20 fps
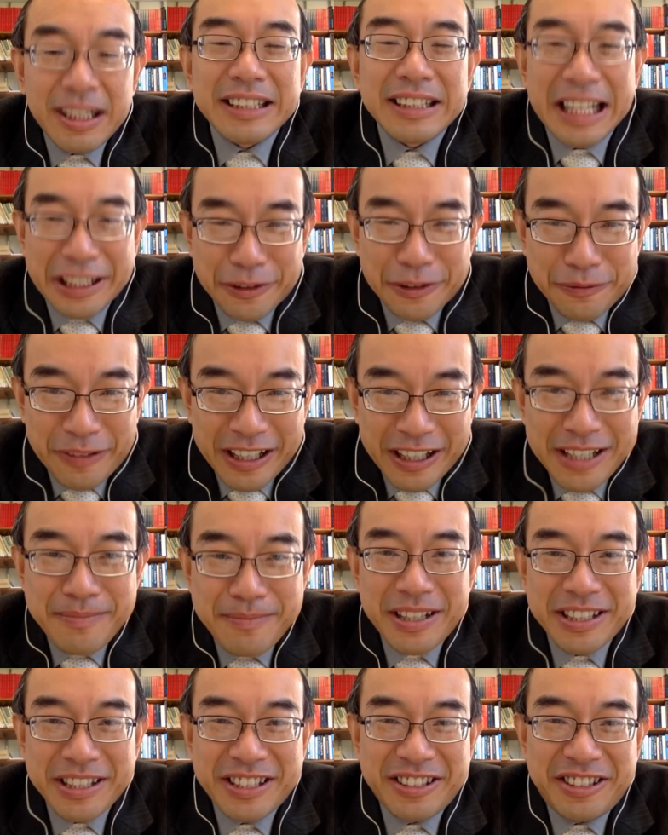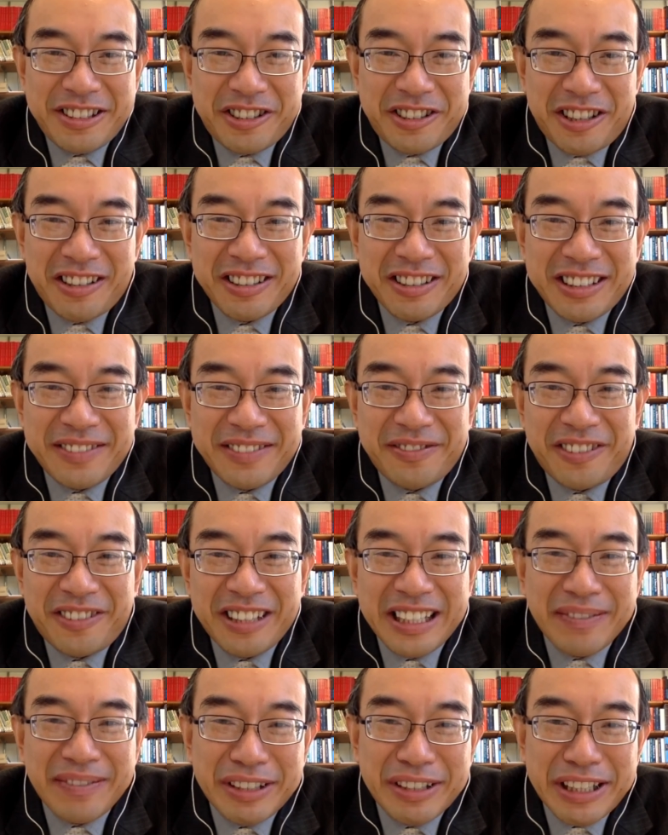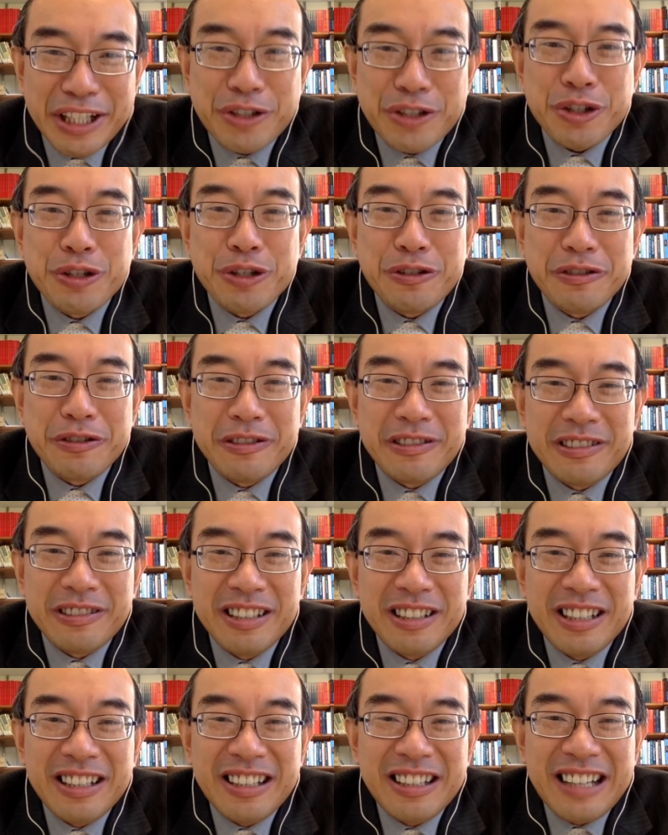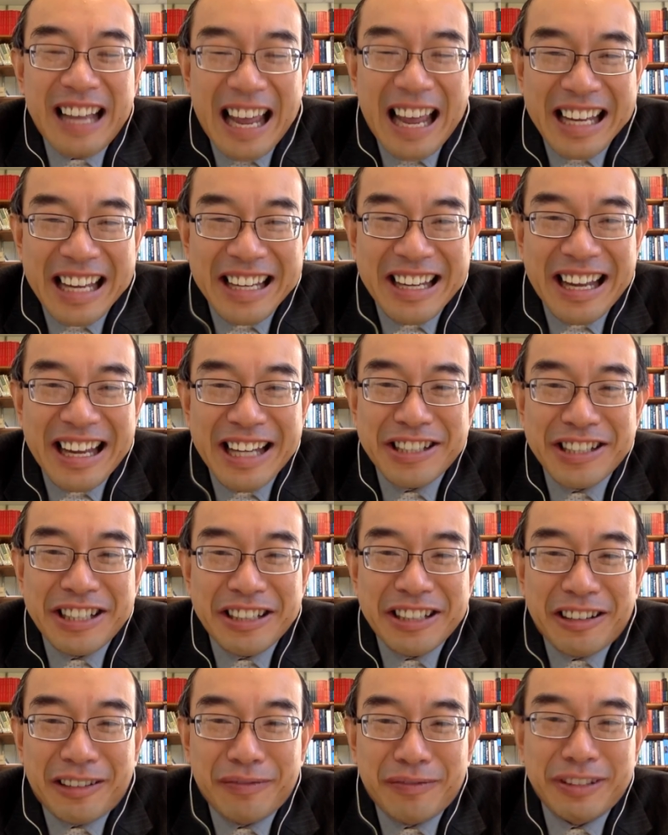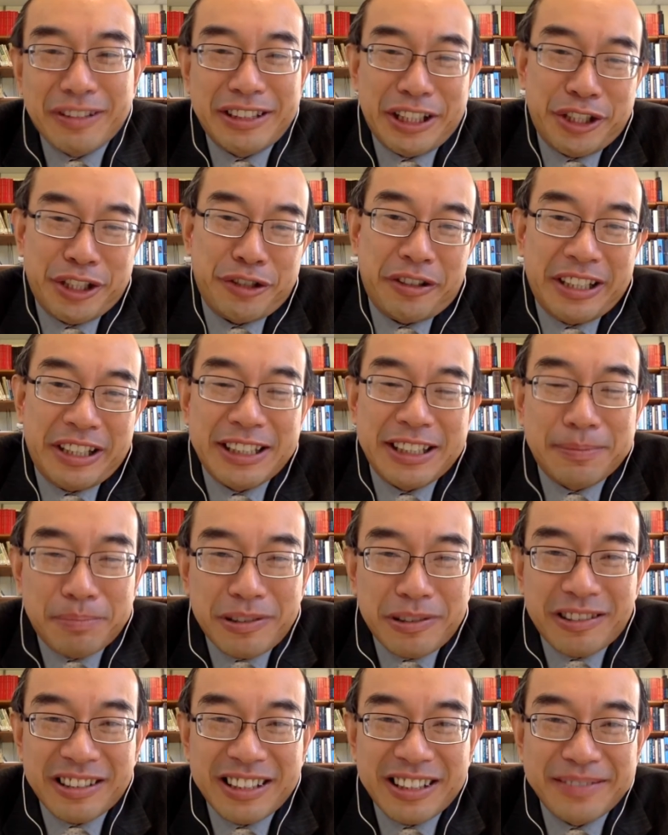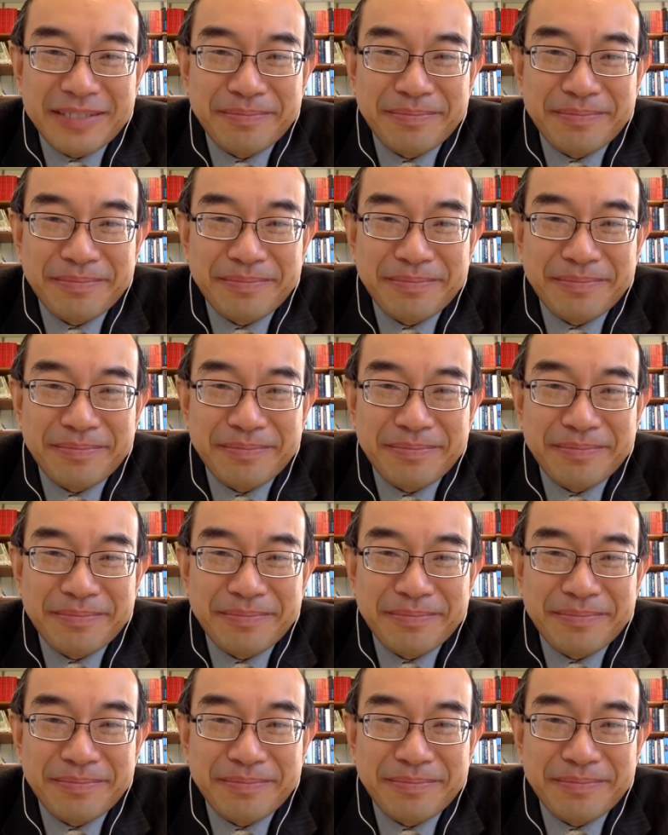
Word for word: Thank you very much, Jonathan, for the invitation to engage in a conversation on this book.